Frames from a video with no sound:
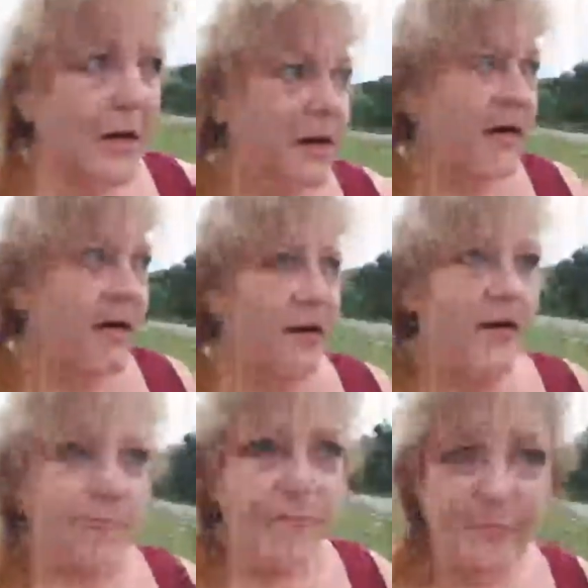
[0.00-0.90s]

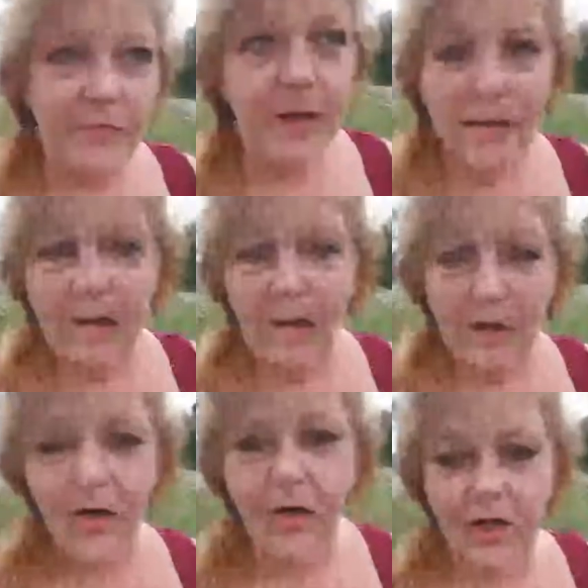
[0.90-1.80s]
These
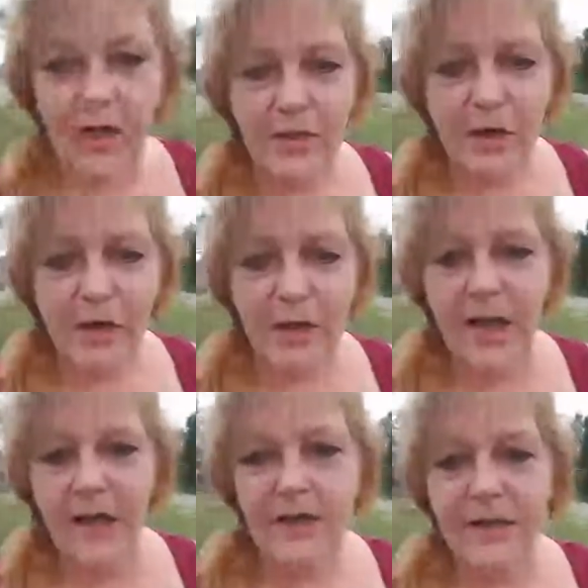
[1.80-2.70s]
energies are
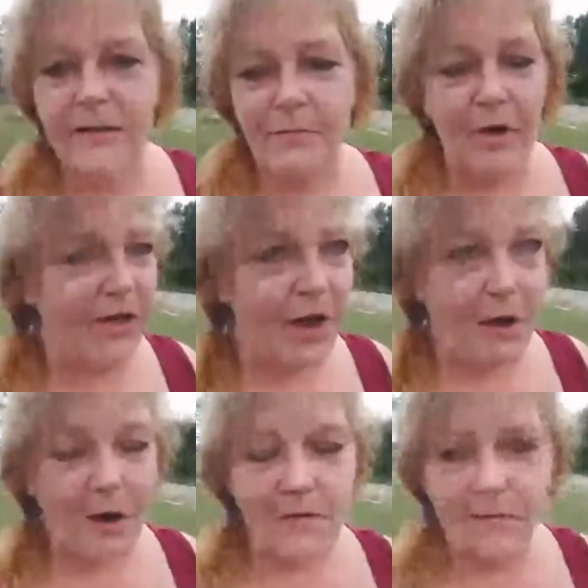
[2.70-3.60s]
intense, but they
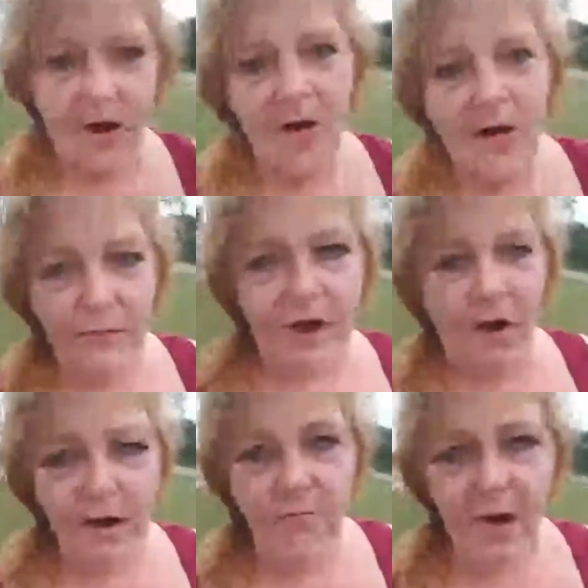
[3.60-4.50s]
are very,
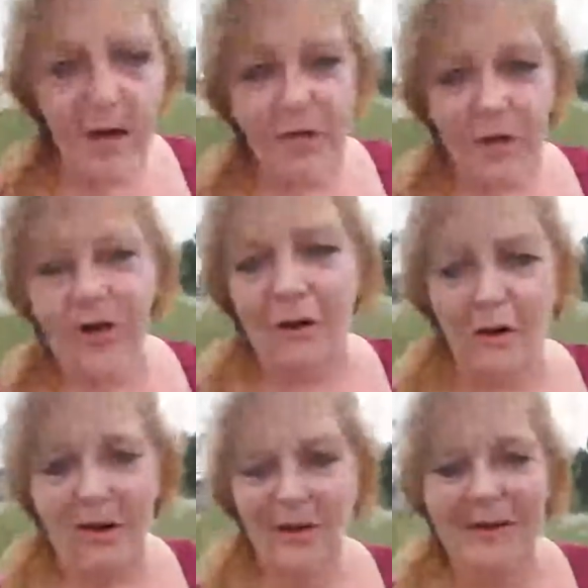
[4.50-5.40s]
very
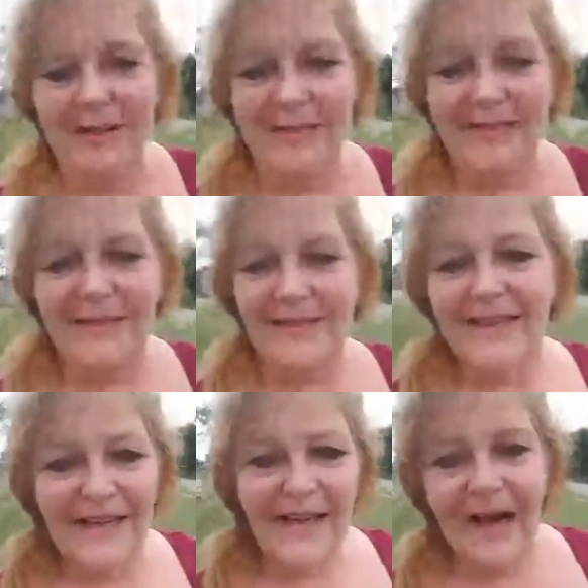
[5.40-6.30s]
magical.
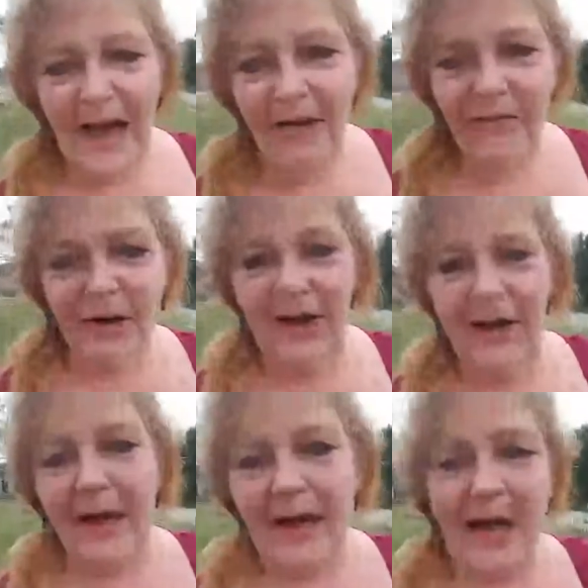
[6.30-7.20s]
Hi,
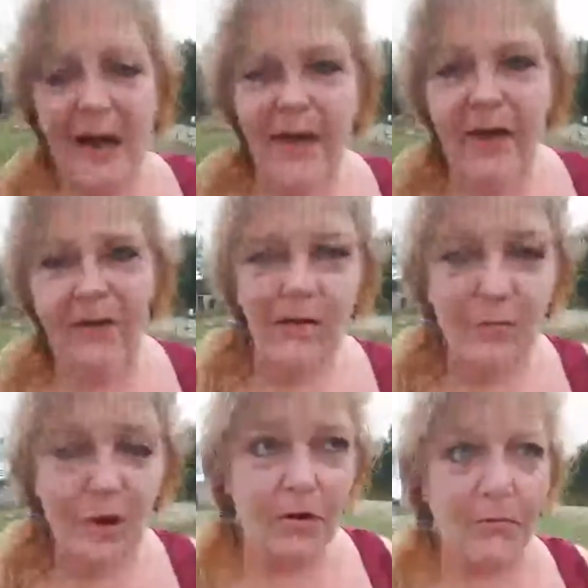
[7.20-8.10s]
Veronica. How you doing,
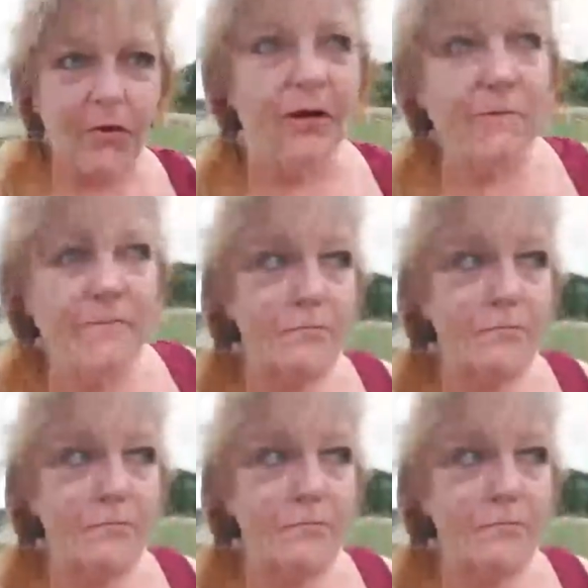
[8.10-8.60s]
beautiful?